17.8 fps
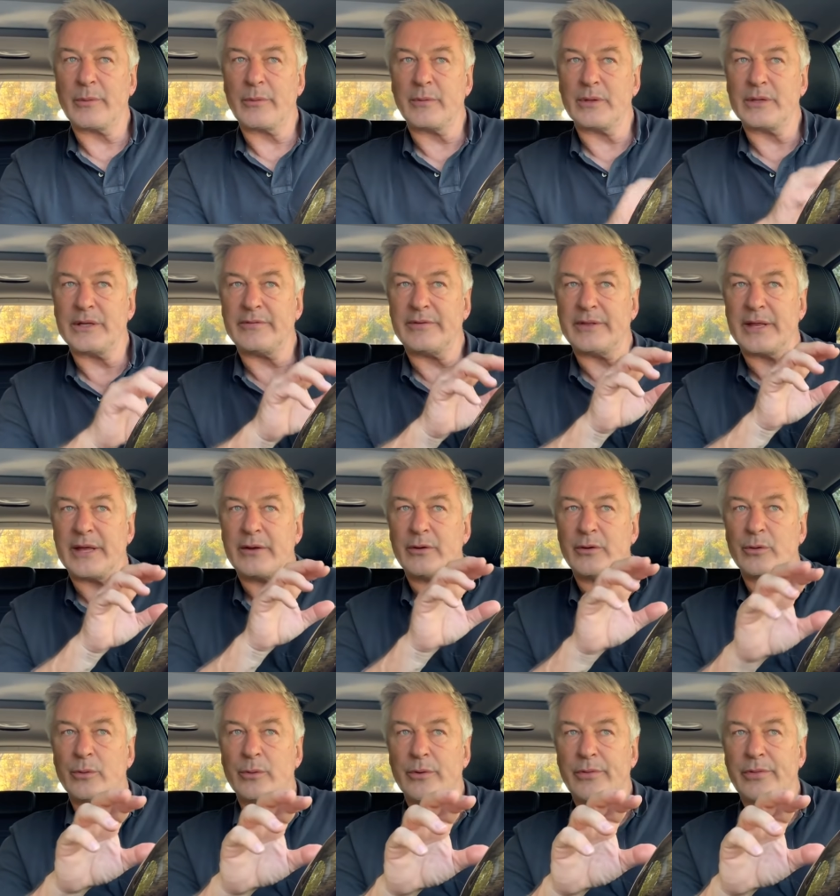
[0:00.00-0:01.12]
we were leaving that
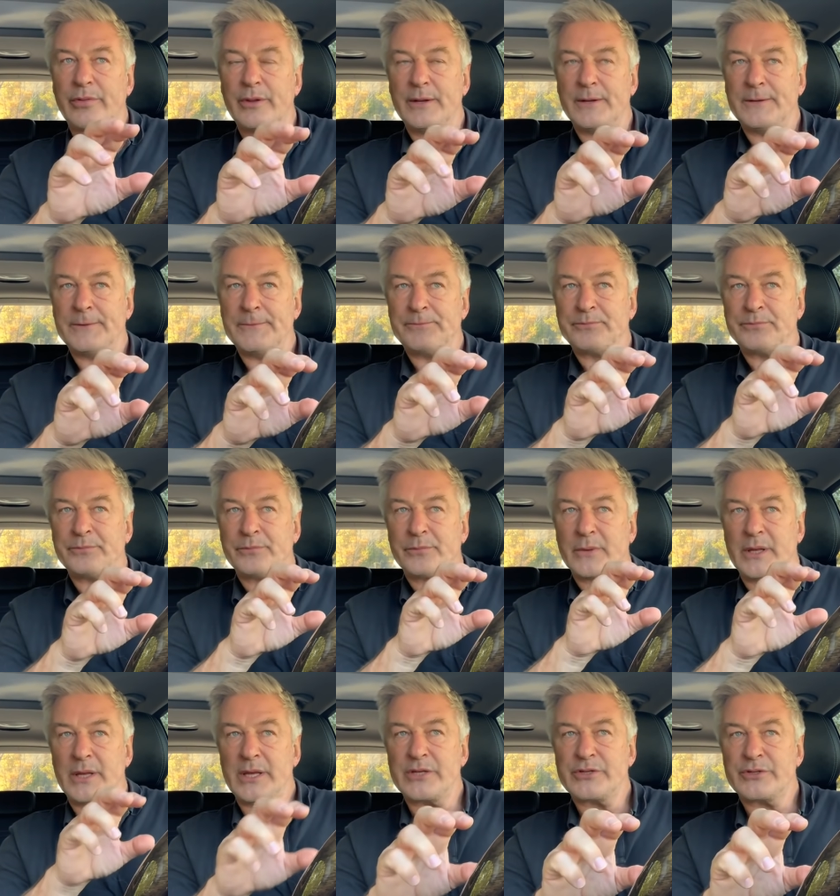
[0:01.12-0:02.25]

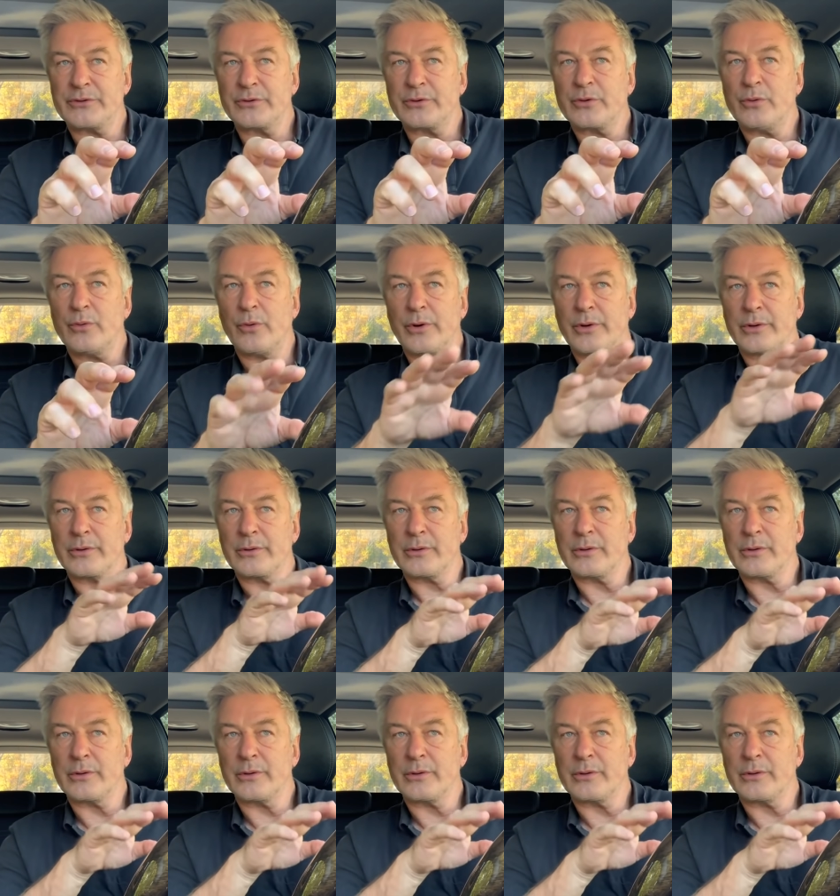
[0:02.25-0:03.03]
northeastern corner